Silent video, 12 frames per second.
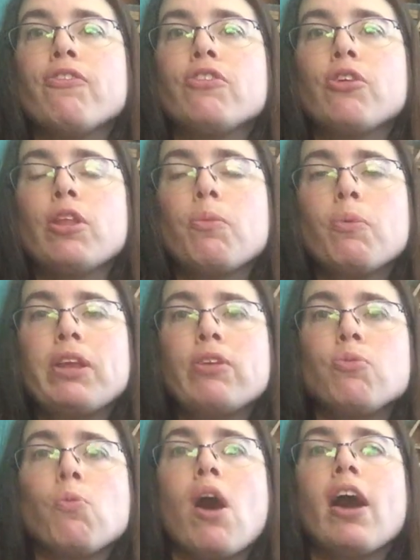so that when
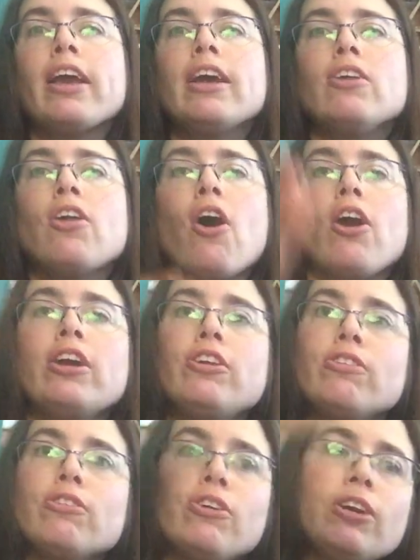he's walking along and
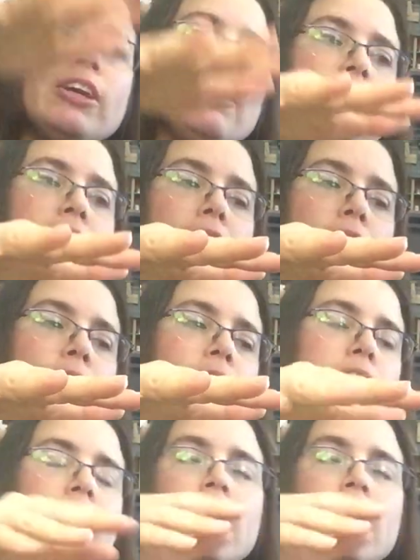you're looking down,